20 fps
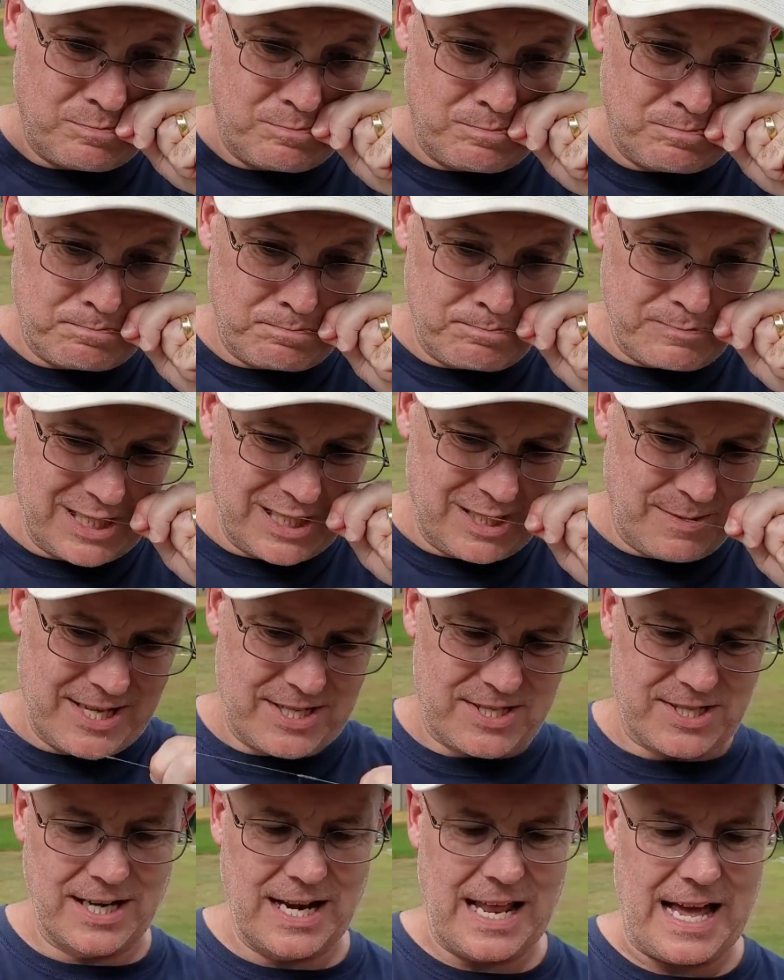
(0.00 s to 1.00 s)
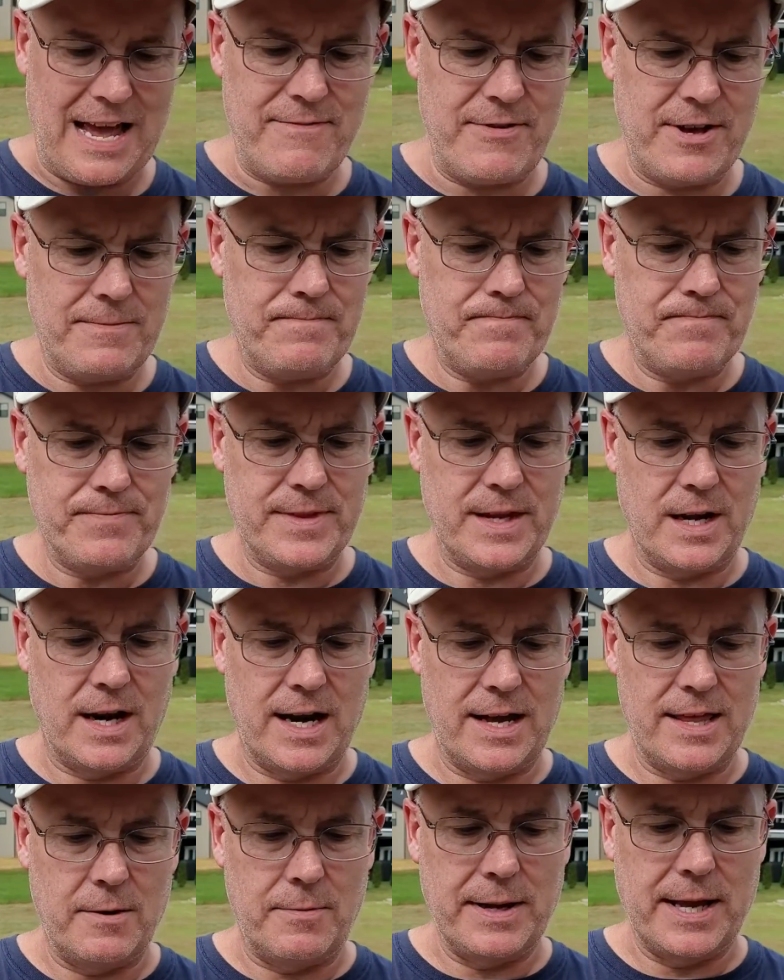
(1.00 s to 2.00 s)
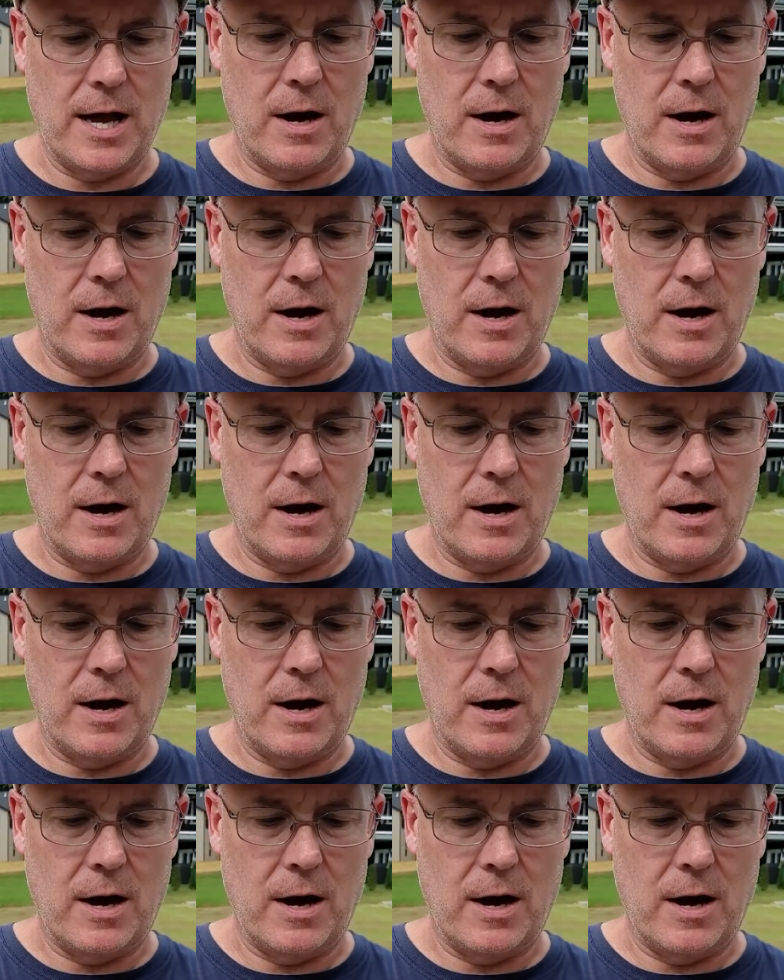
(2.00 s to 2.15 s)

A little bit of saliva, All right, there we go.